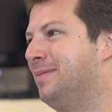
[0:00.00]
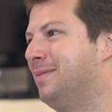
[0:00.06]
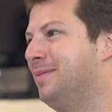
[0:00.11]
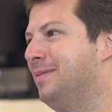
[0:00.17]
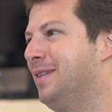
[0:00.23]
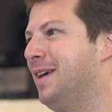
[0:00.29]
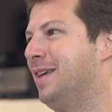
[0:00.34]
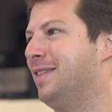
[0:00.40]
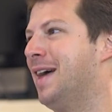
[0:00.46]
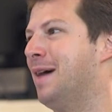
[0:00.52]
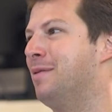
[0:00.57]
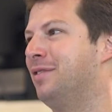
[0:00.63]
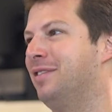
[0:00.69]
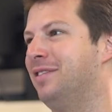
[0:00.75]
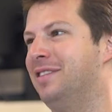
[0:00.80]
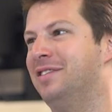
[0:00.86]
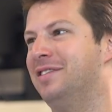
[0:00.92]
Huh. Like that
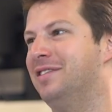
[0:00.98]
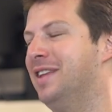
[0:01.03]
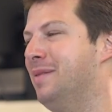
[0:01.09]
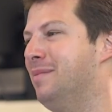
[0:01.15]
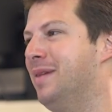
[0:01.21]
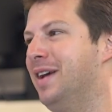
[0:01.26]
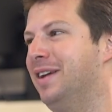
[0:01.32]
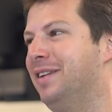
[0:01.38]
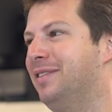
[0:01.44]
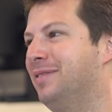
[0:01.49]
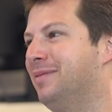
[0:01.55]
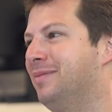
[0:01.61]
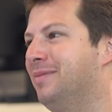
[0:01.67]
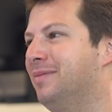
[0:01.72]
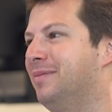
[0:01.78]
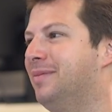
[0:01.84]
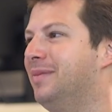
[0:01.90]
was the decision they made.
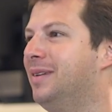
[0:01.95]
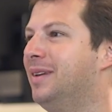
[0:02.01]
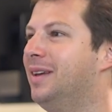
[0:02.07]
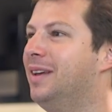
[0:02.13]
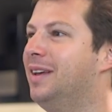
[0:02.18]
Okay.